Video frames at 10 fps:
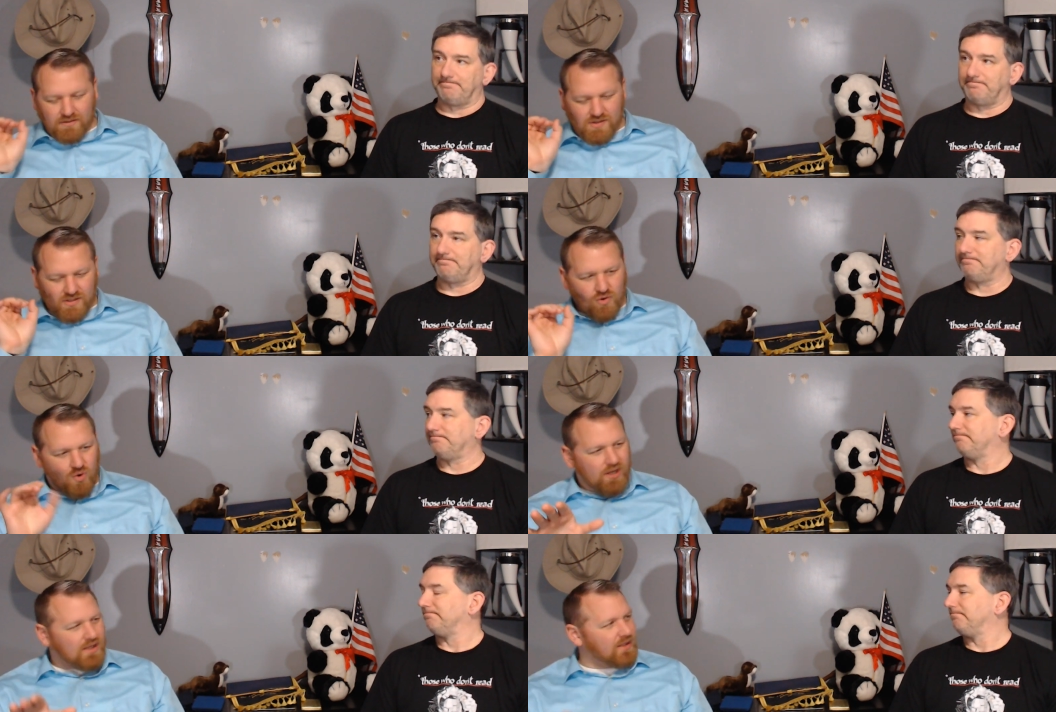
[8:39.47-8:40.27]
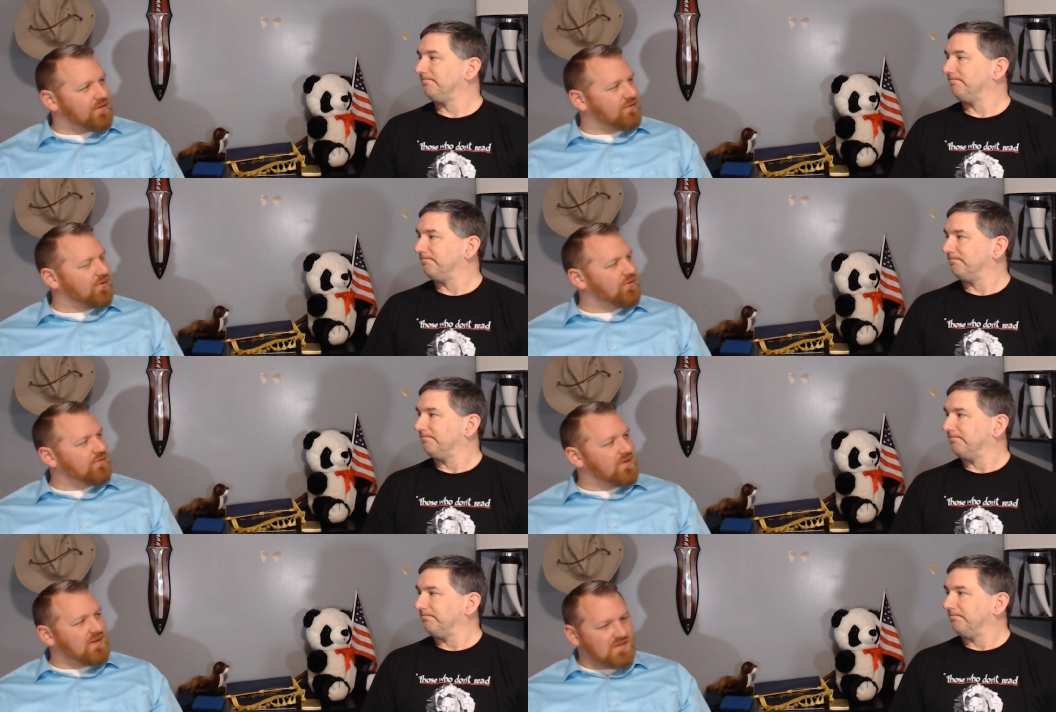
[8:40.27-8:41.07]
Speaker 1: so quickly through
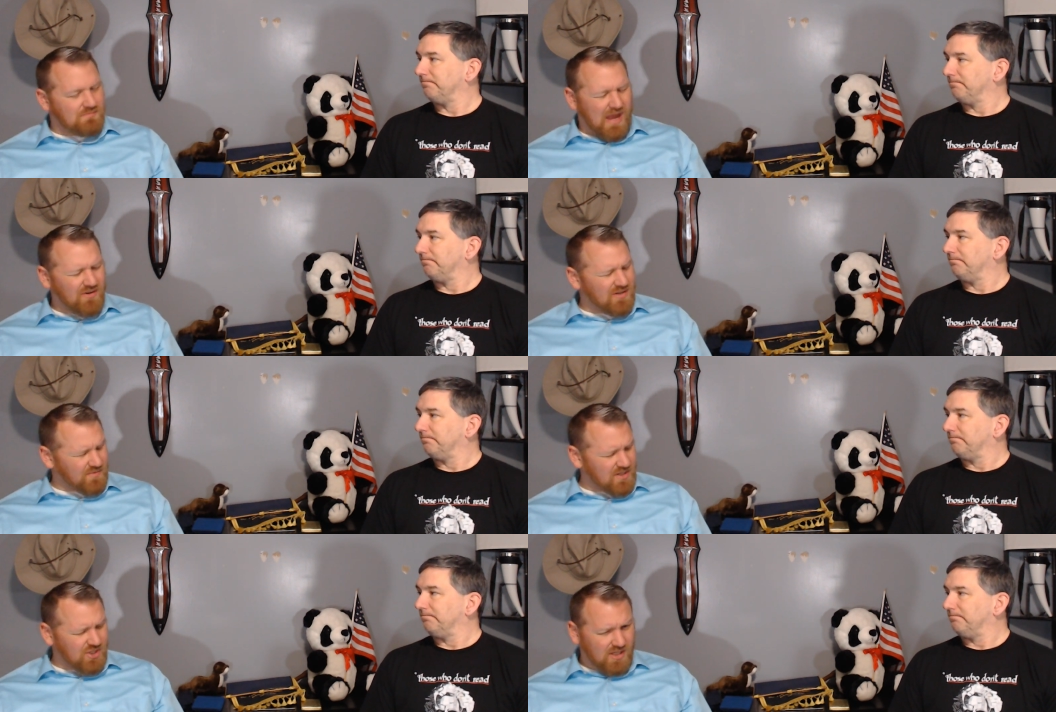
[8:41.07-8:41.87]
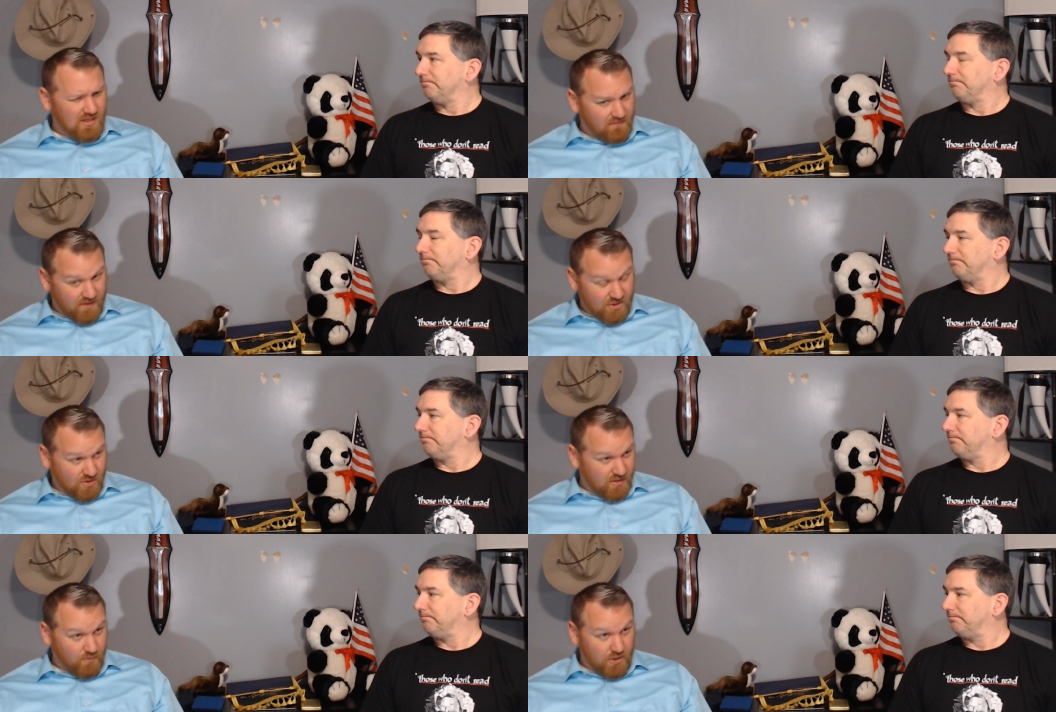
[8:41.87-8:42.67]
this mountainous region and
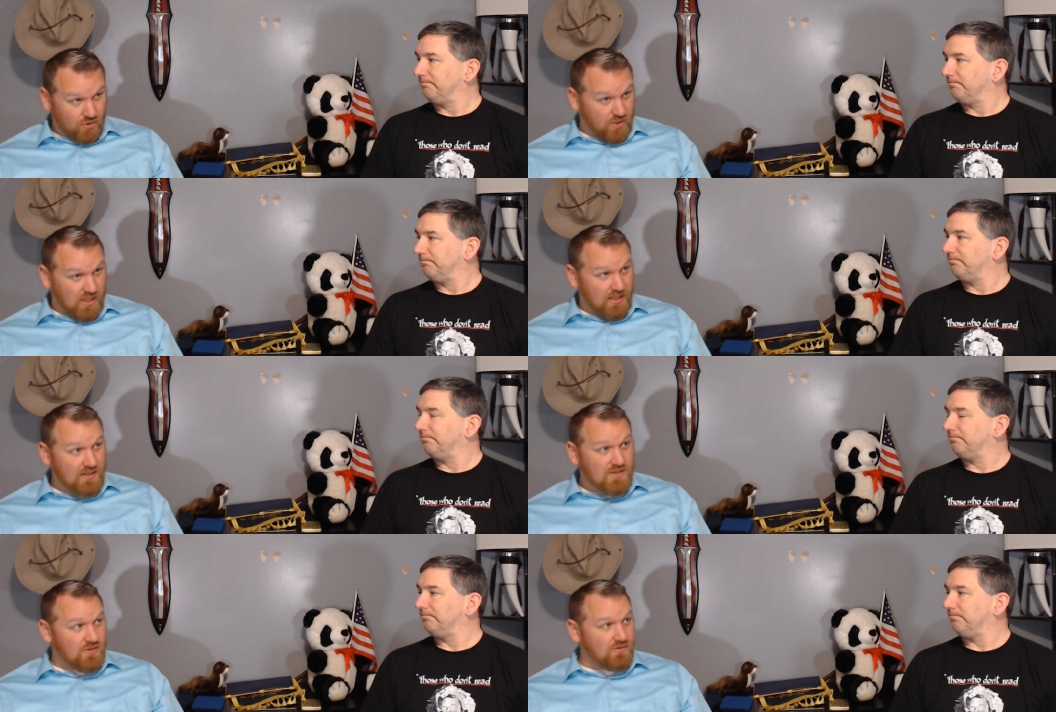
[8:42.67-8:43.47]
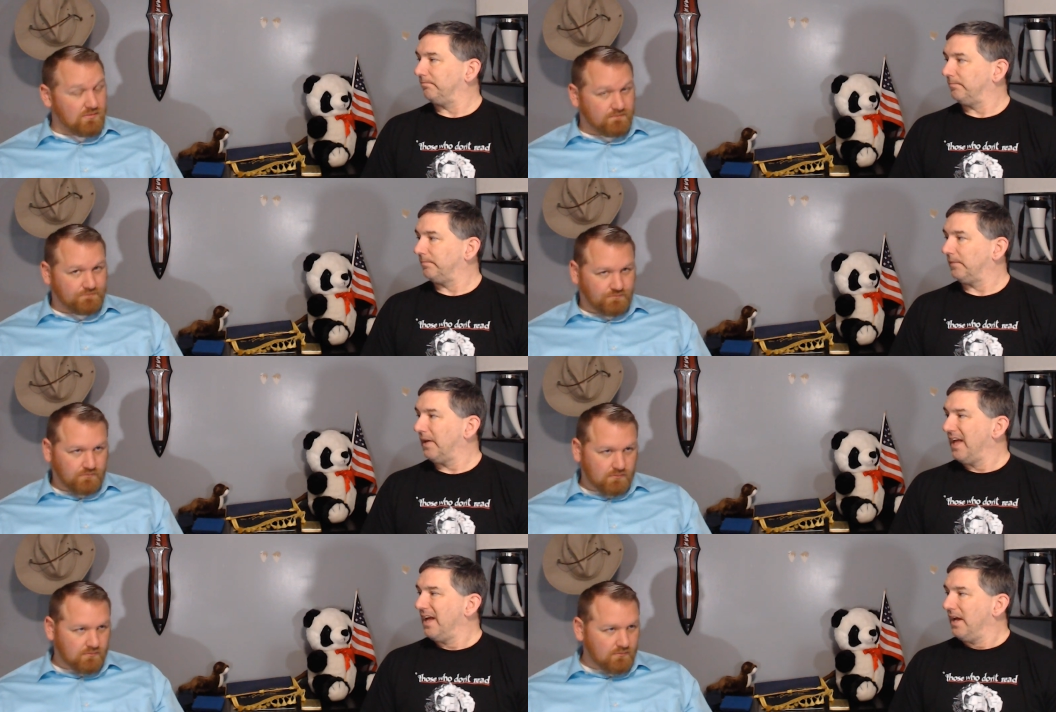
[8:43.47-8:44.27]
eventually when you get into
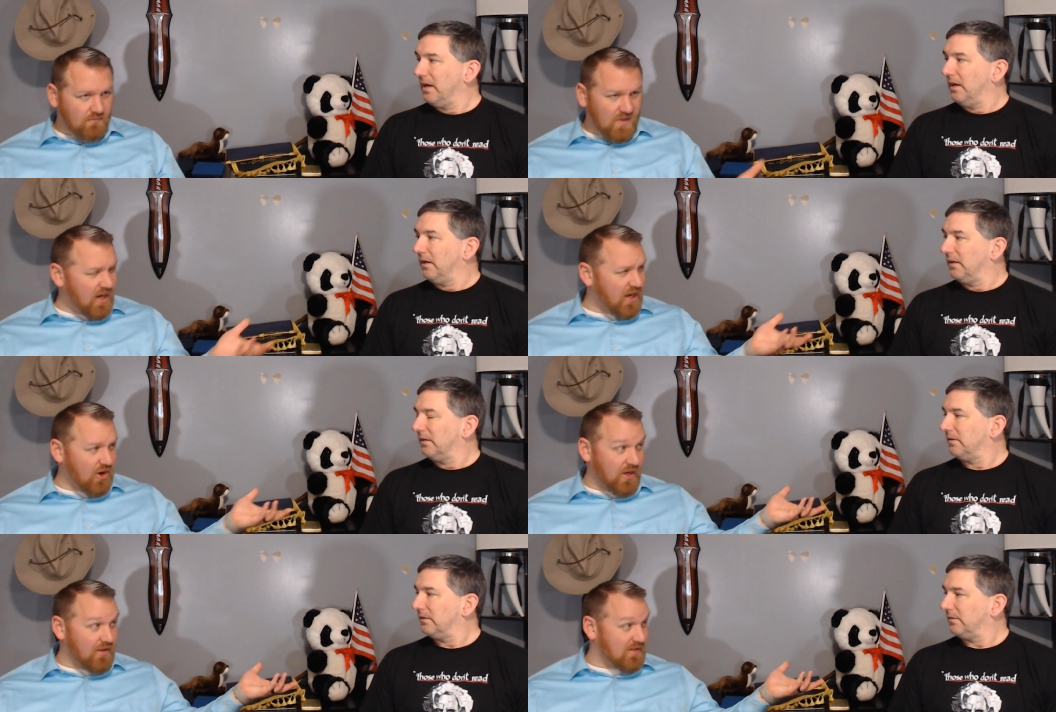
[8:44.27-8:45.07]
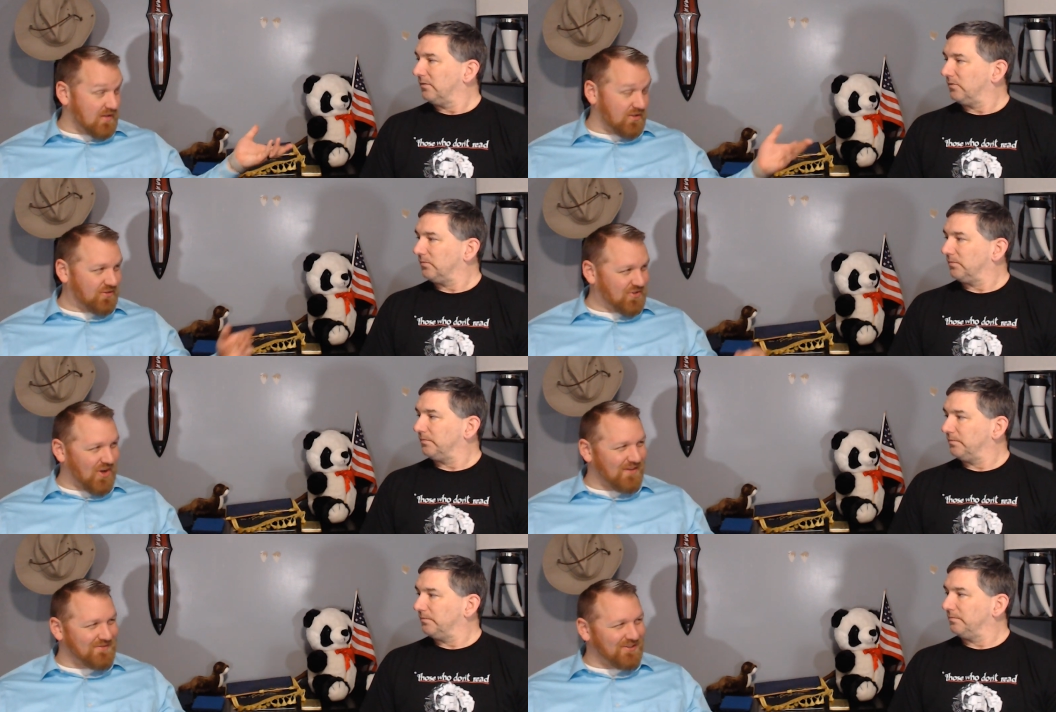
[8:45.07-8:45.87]
an area that's a little
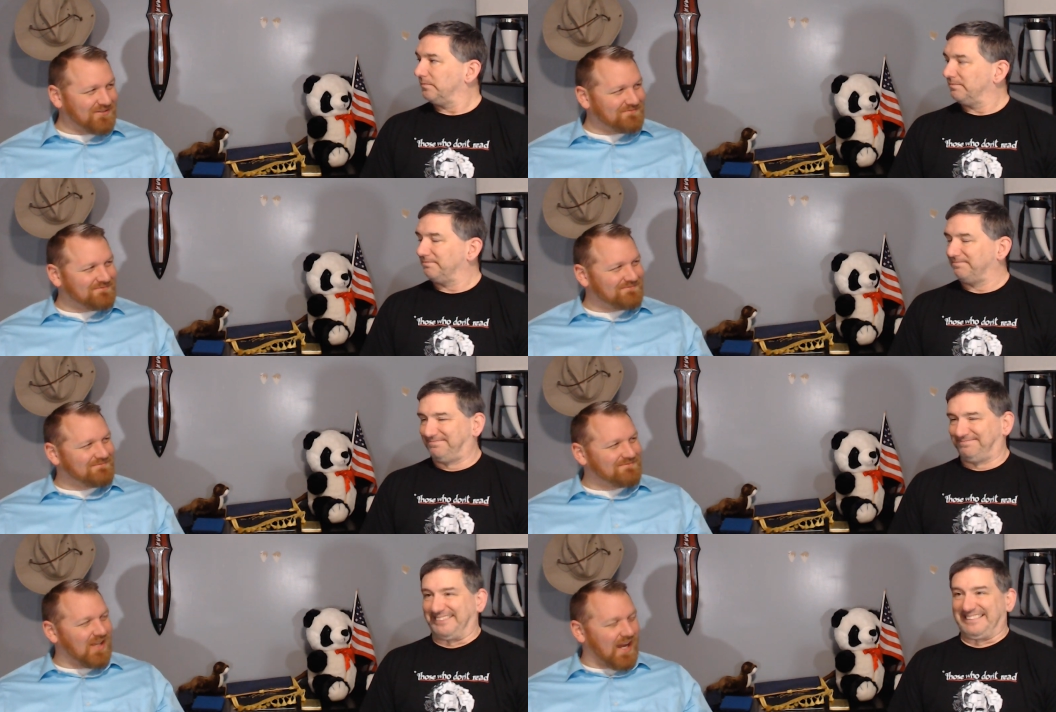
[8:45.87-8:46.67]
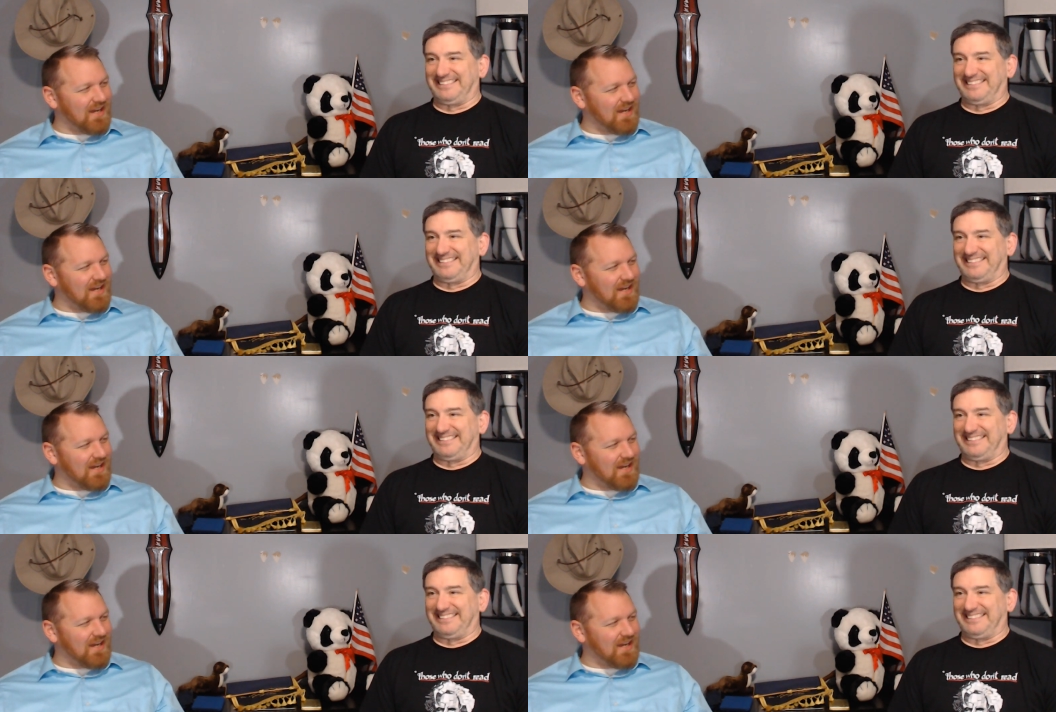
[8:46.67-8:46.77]
softer like